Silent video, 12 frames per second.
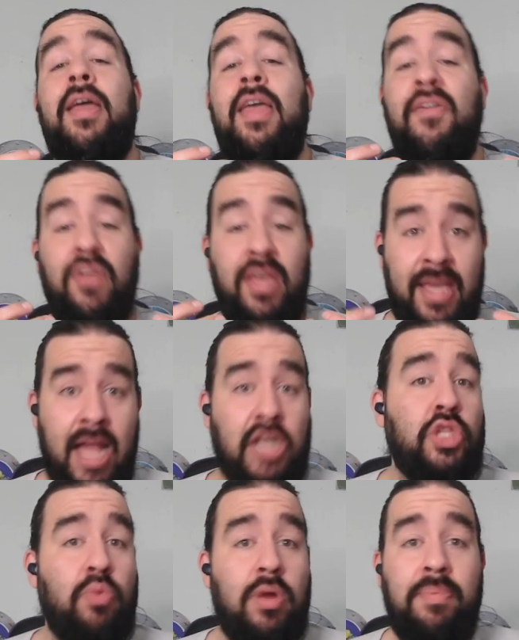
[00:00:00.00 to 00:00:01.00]
If you can
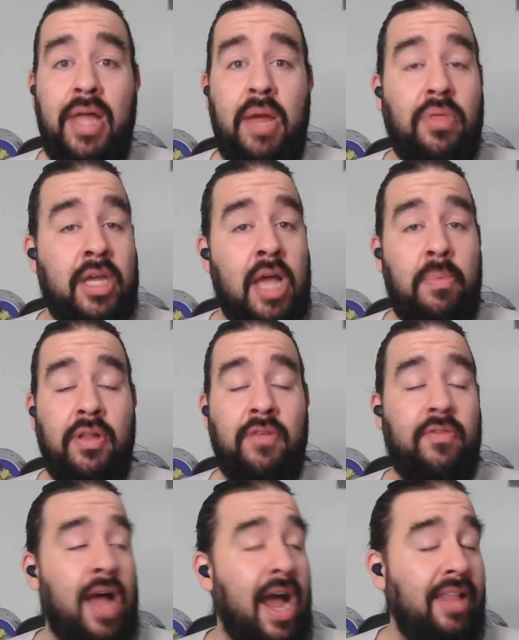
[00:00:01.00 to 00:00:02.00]
catch the replay with a couple of
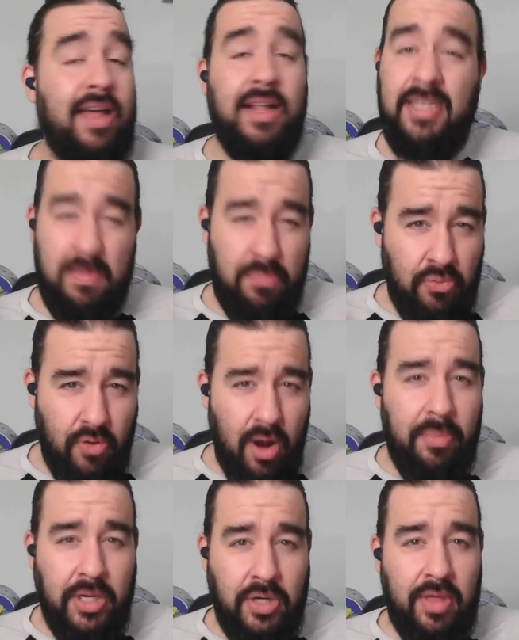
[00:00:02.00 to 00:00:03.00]
highlights,
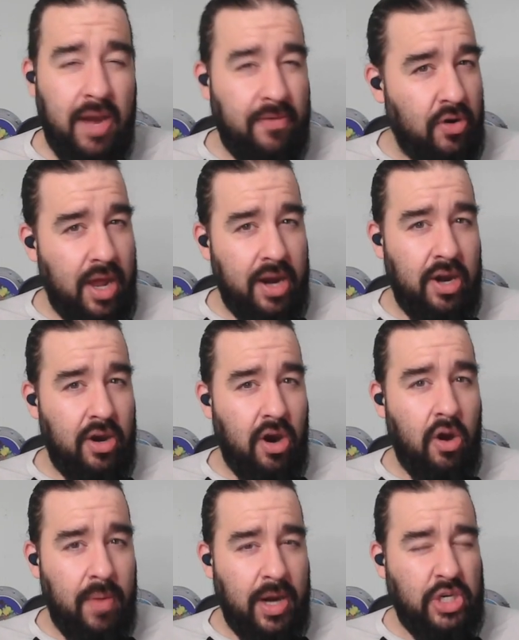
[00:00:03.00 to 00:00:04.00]
probably do that if you're not into
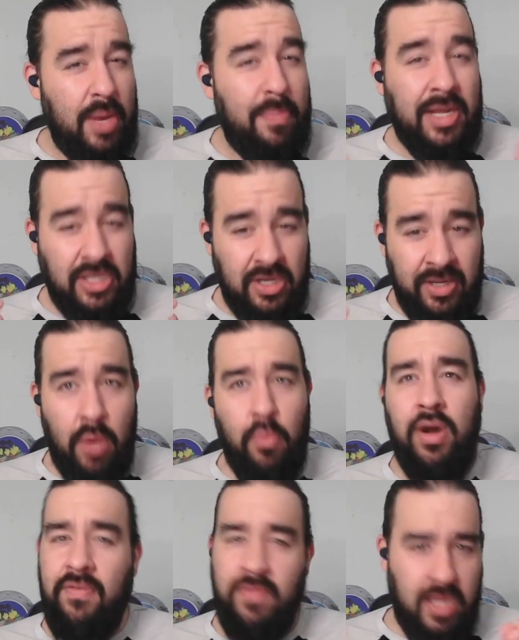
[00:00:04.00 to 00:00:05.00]
ROH yet because it'll get
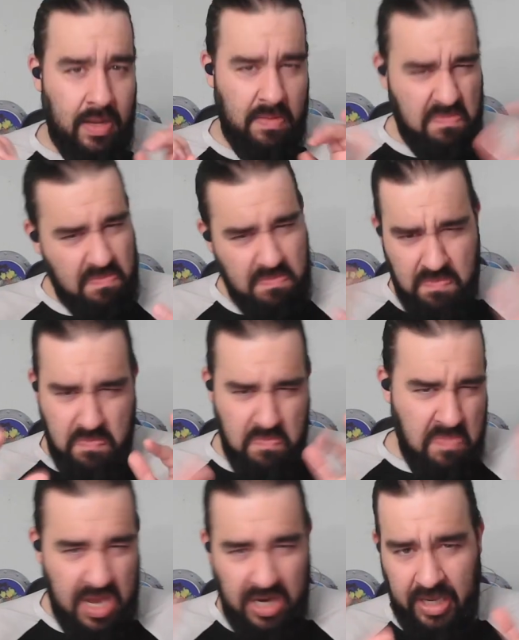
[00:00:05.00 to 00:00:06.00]
rid of the
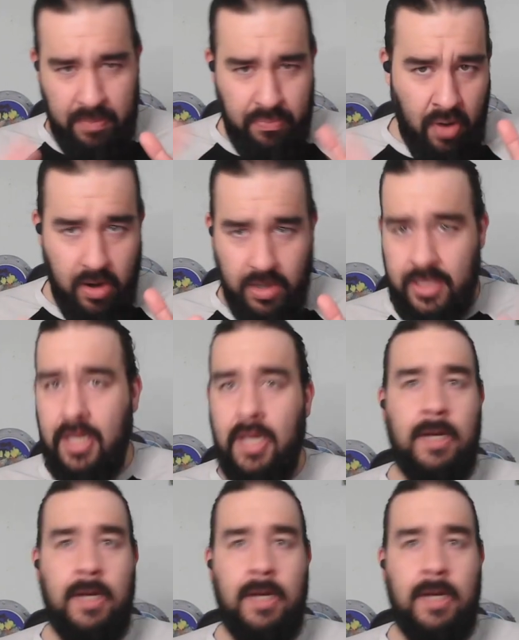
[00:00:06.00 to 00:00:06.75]
middling part.